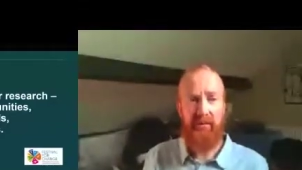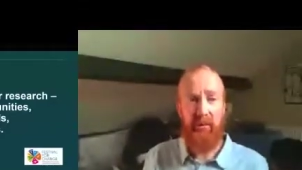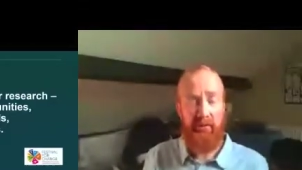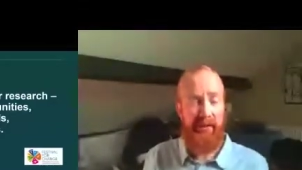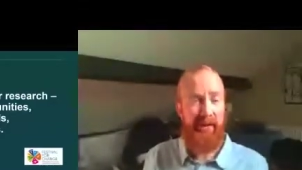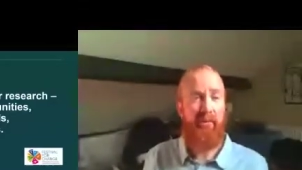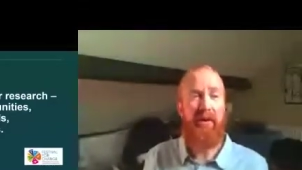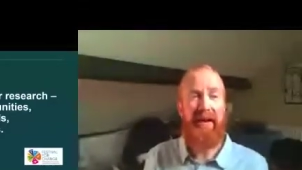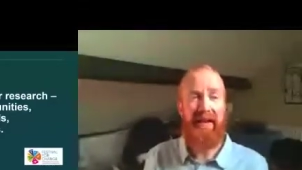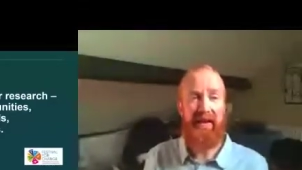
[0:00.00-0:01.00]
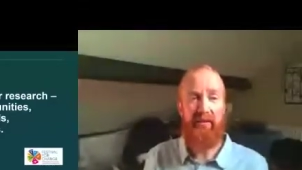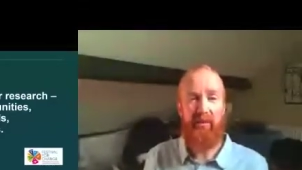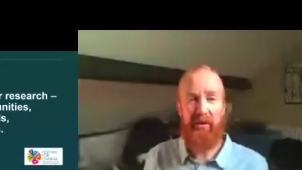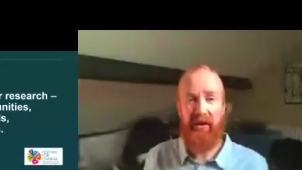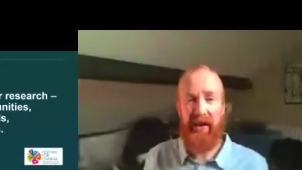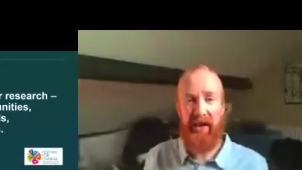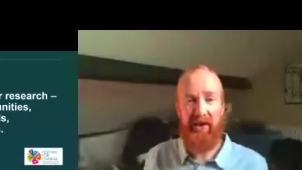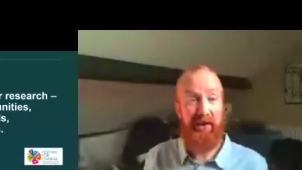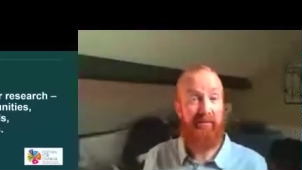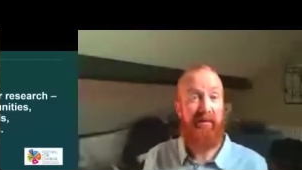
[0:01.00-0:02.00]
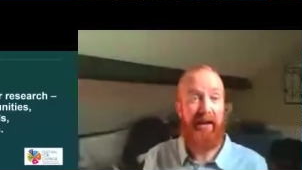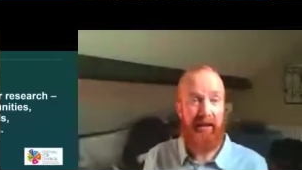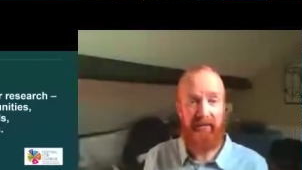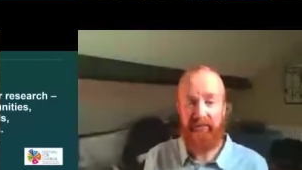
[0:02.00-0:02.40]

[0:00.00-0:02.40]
What do people need? What do they actually value?